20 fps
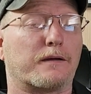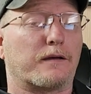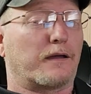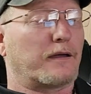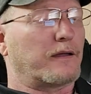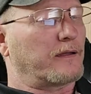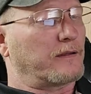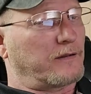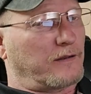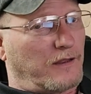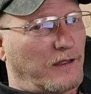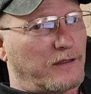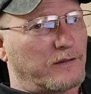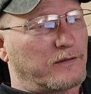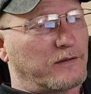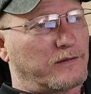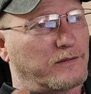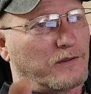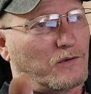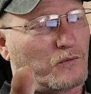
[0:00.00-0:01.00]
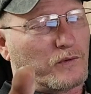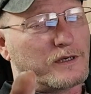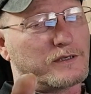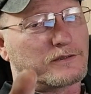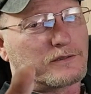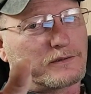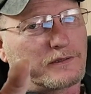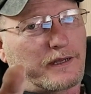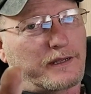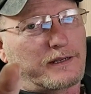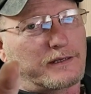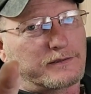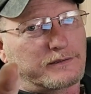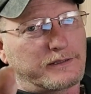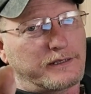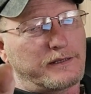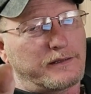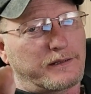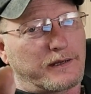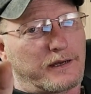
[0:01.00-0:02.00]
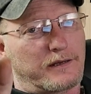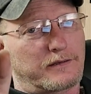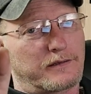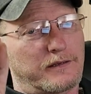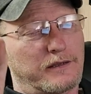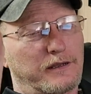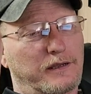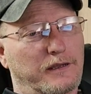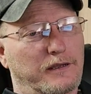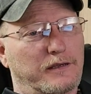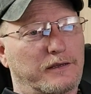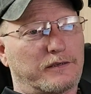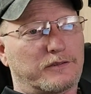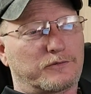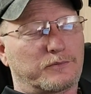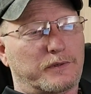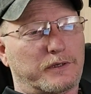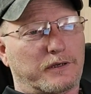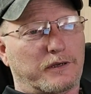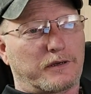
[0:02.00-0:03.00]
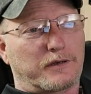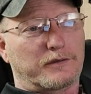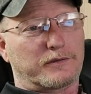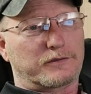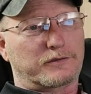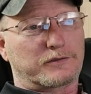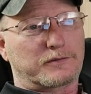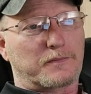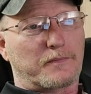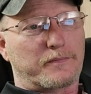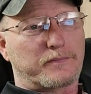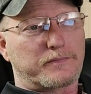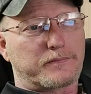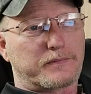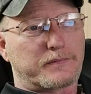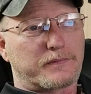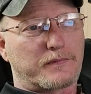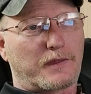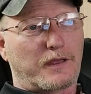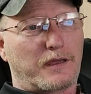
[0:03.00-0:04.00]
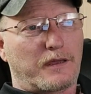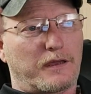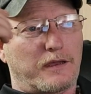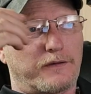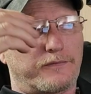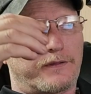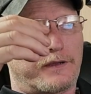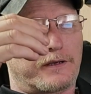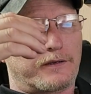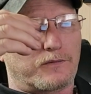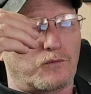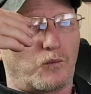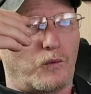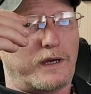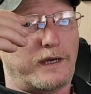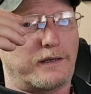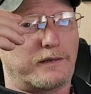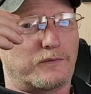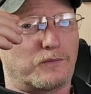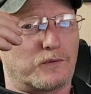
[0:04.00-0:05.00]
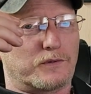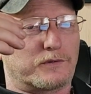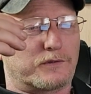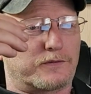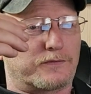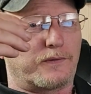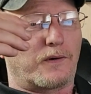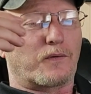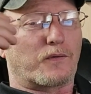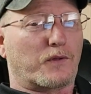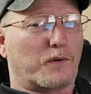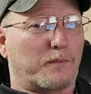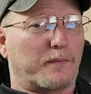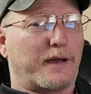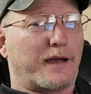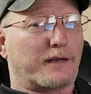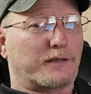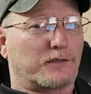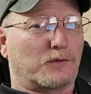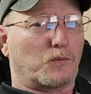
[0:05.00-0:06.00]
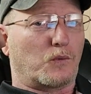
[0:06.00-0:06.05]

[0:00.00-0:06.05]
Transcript: And the reason that I say that is because if that weight was farther back